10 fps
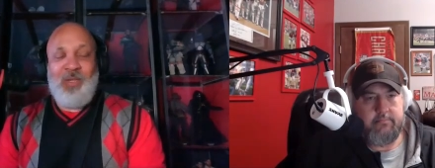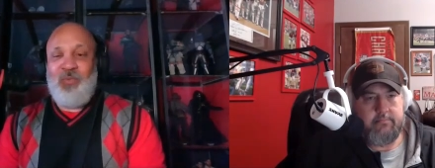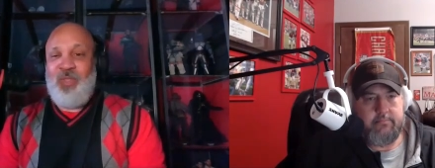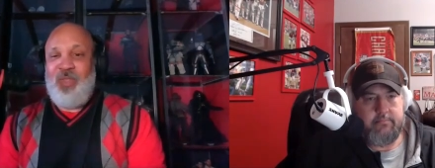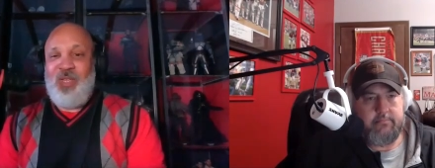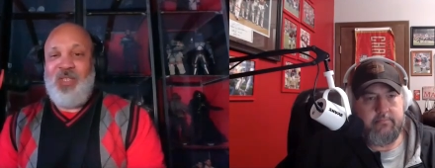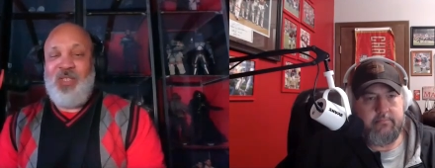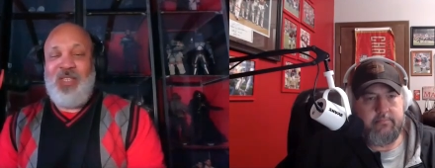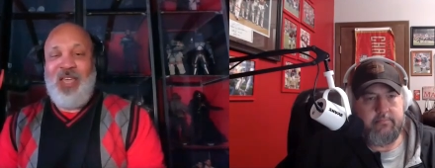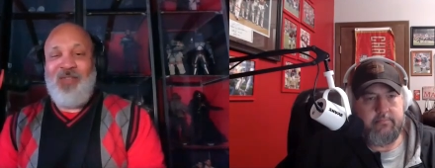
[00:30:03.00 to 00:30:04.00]
Speaker 1: is within
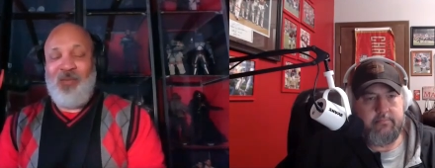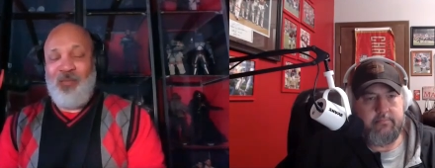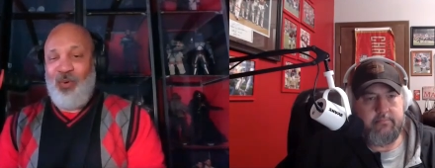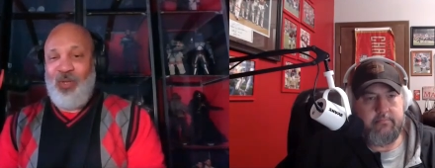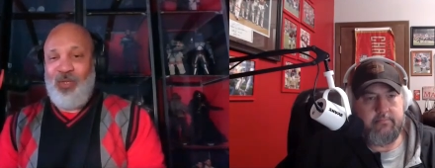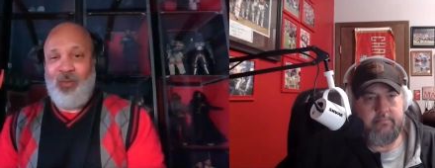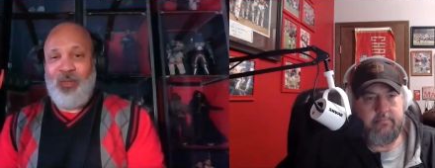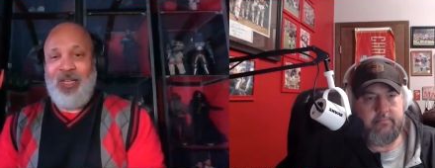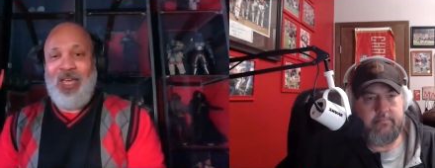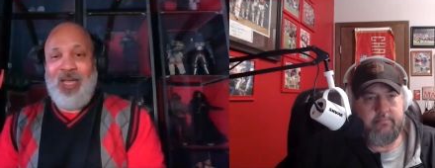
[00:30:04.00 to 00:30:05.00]
seven points or
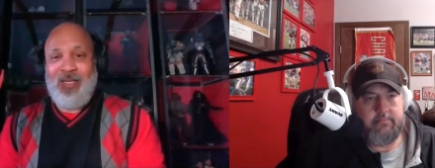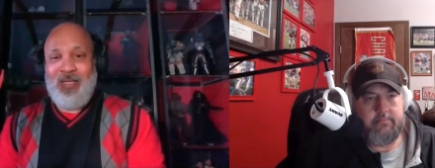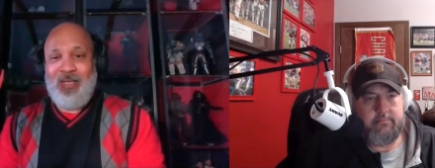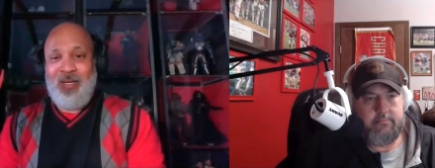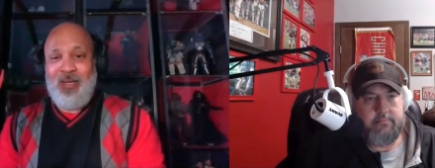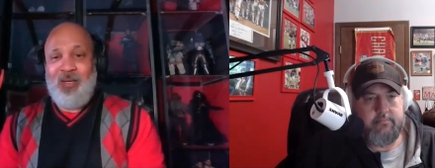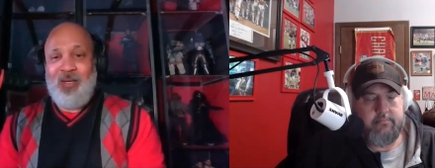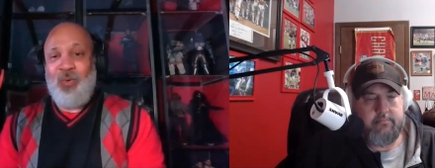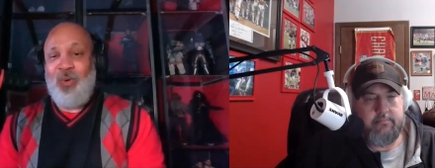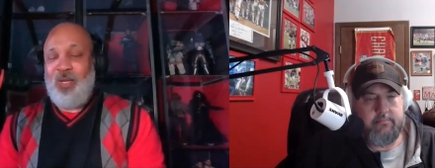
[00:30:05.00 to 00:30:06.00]
less
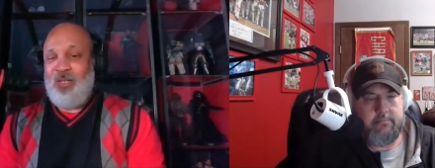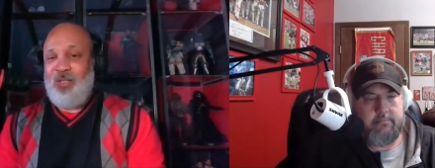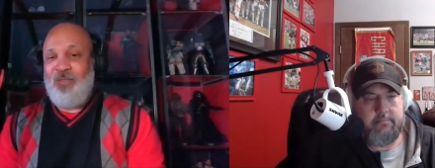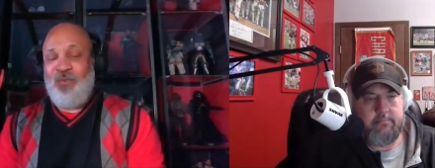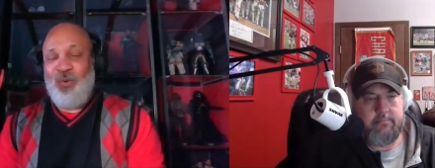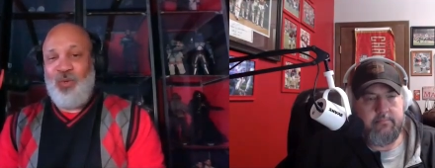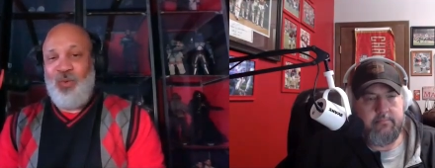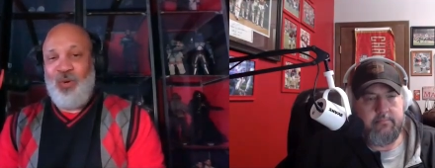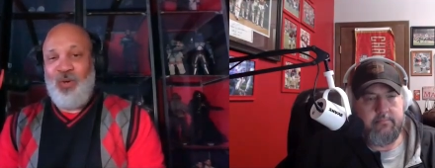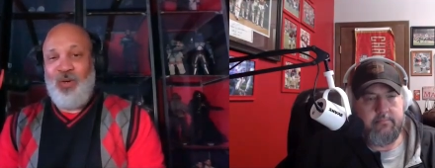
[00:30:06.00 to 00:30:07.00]
going into the fourth
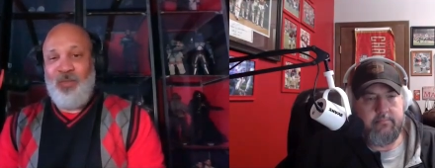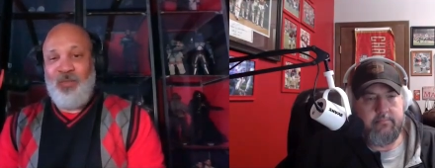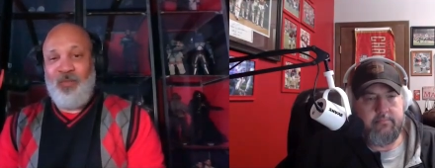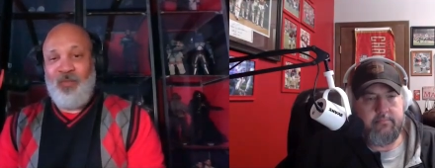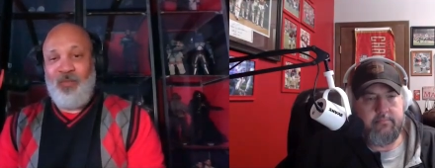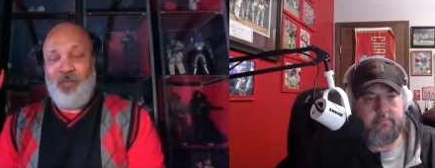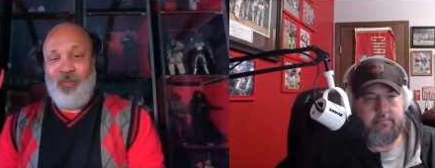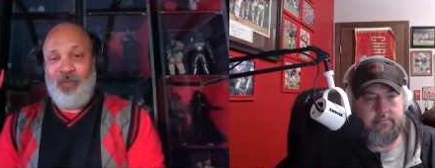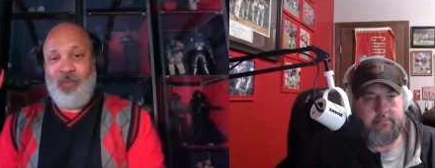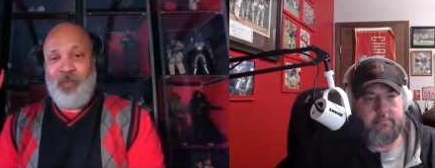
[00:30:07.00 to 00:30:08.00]
quarter,
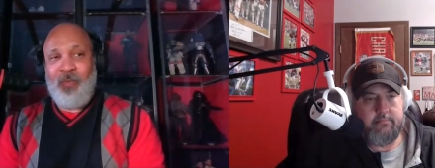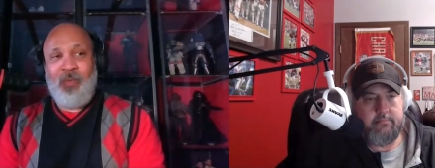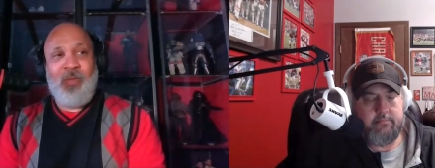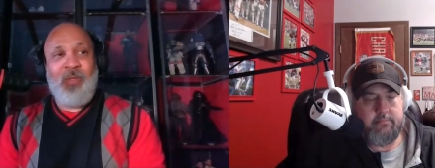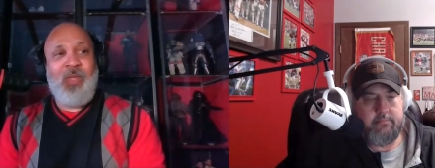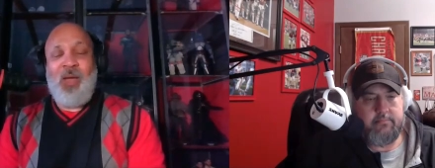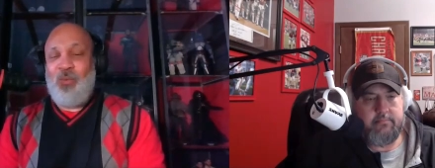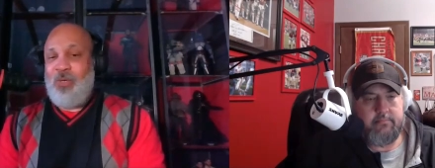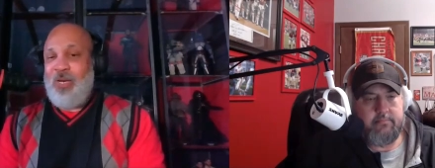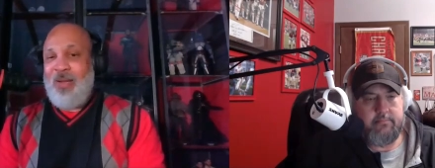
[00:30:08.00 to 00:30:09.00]
I
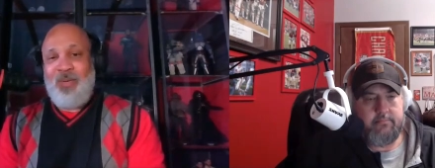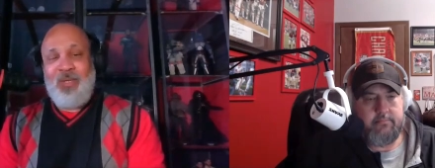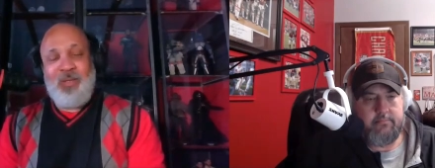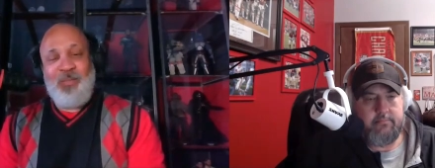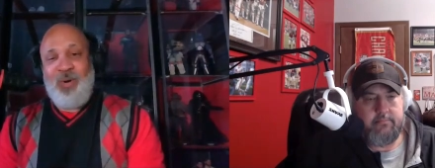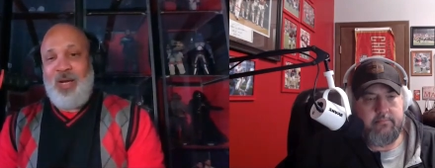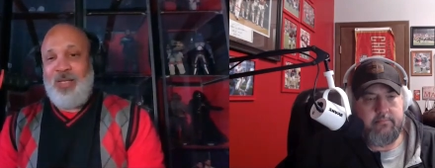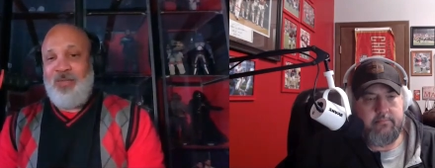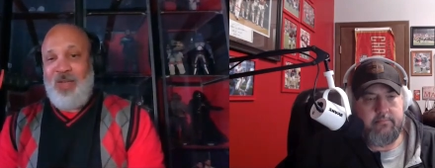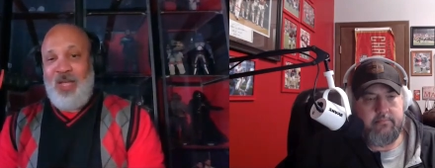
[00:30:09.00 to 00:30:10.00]
would not be
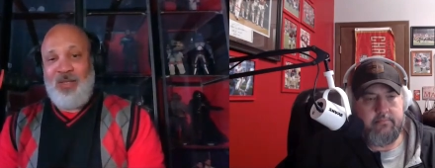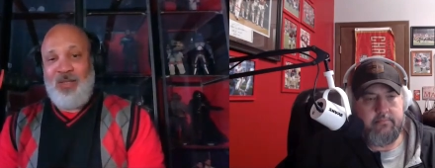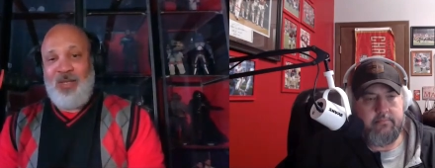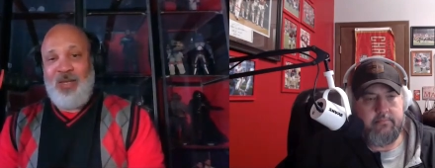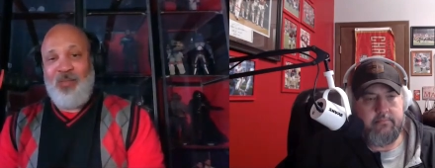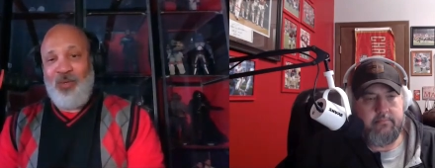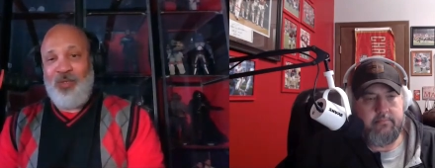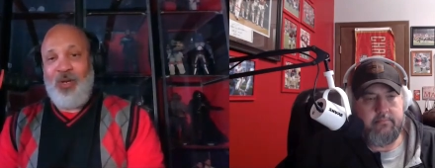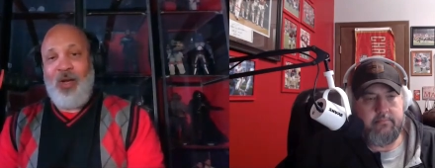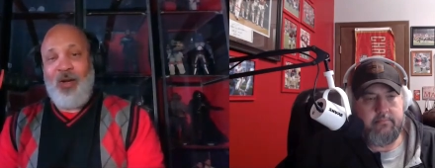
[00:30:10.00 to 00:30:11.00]
surprised if Kansas City
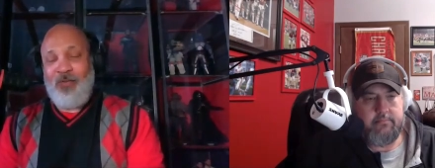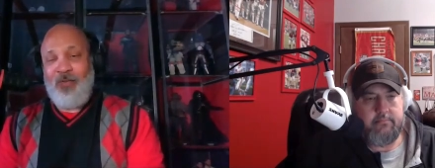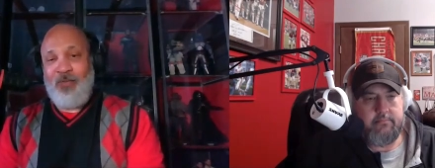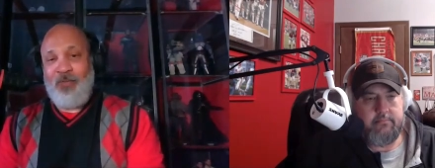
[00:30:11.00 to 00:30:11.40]
pulls it off.